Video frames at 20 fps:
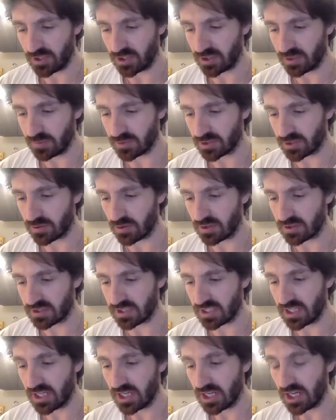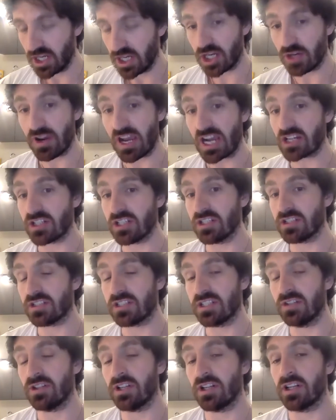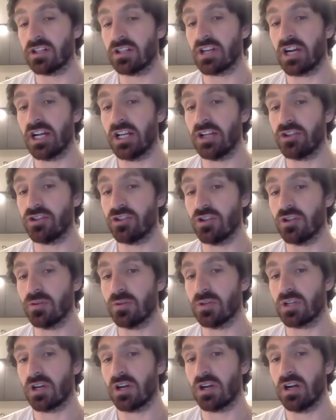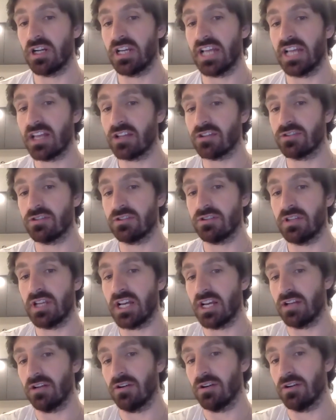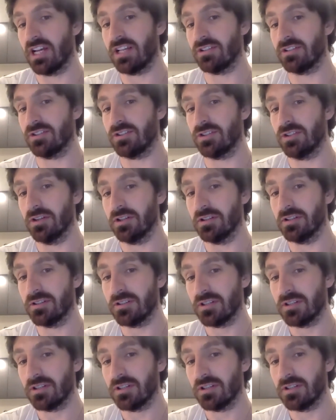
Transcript: that comes across, that you're actually still not entirely sure what Carney has uh, or hasn't done.